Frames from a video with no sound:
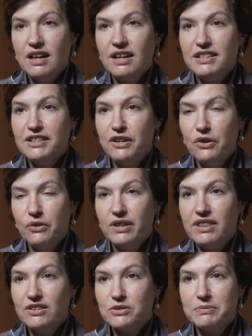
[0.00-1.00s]

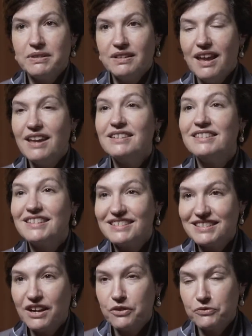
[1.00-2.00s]
there's been endless
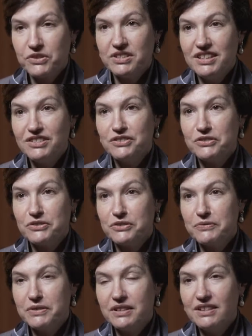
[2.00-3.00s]
conversations
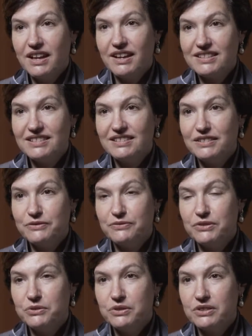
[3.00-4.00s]
over the last
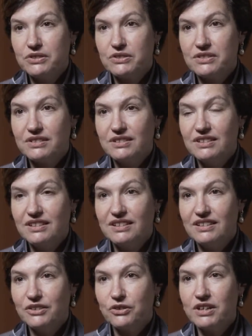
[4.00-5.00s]
few years on the
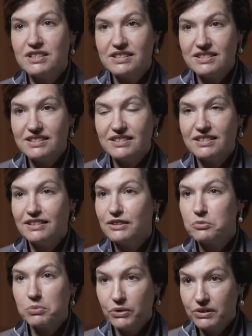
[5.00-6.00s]
crisis in the
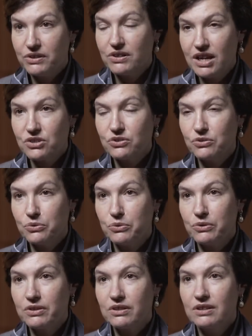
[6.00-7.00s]
liberal international
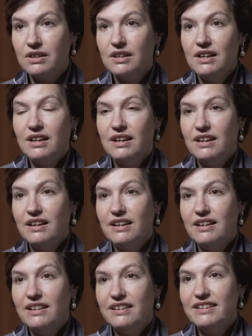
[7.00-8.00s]
order,
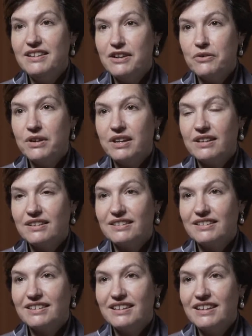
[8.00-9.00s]
and